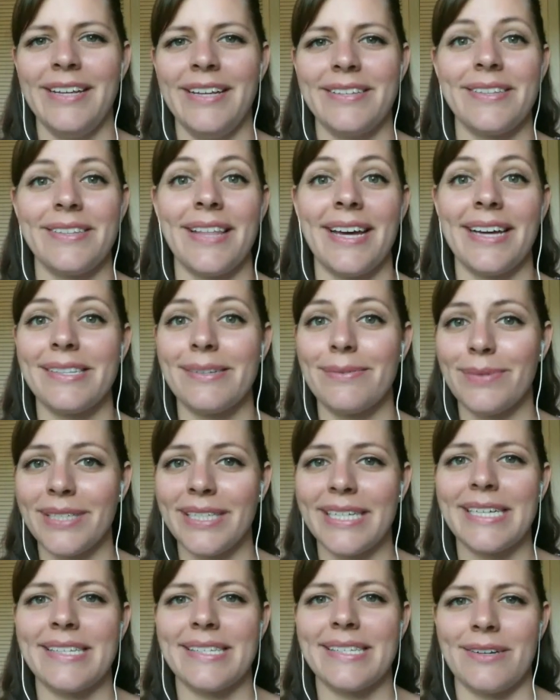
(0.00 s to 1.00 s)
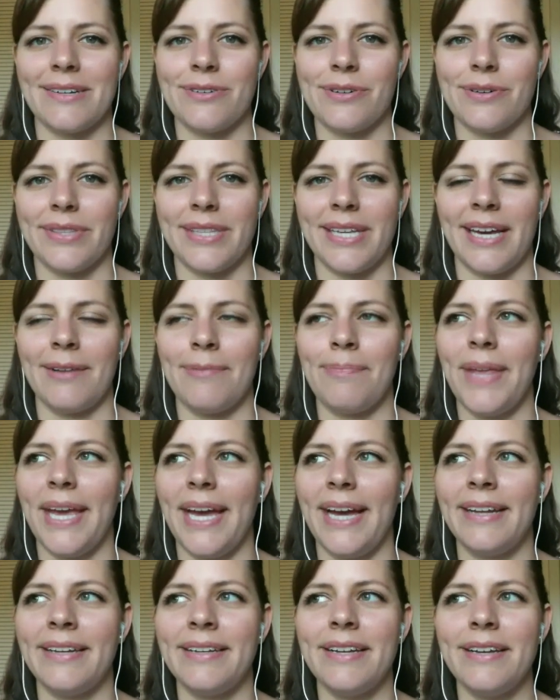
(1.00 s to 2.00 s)
So that's a really essential thing.
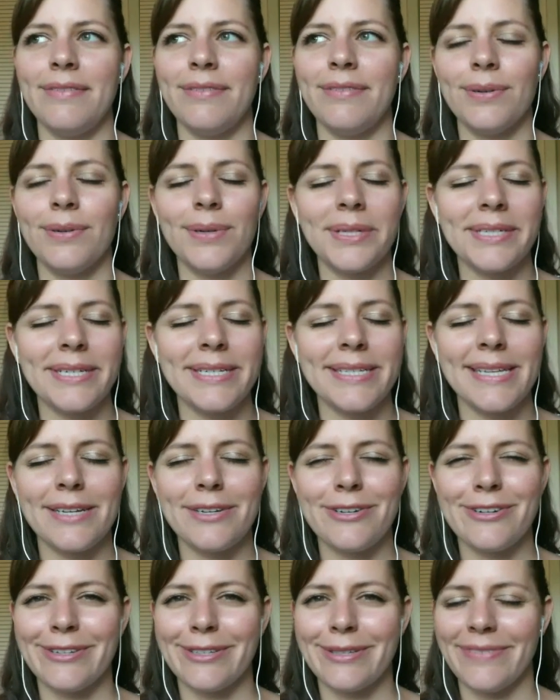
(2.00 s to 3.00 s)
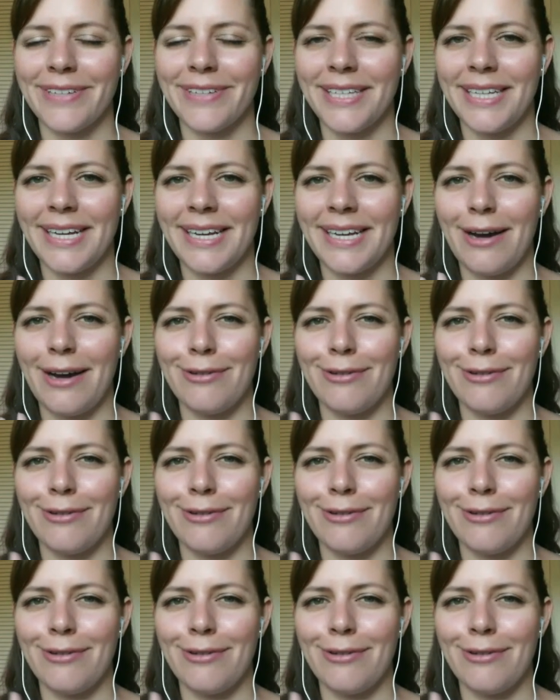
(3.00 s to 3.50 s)
And if your organization is feeling